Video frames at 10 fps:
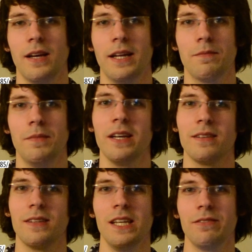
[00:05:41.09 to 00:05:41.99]
and
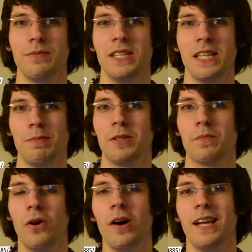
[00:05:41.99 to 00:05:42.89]
makes it even a little bit
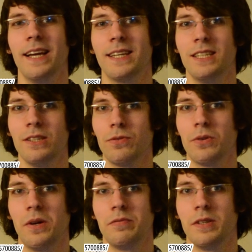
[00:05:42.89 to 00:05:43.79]
more like an
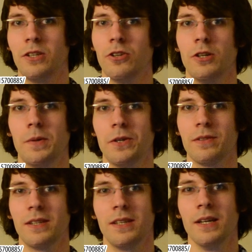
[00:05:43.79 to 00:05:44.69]
infographic, your whole
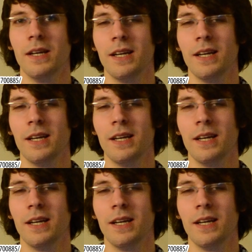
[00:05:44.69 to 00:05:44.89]
poster,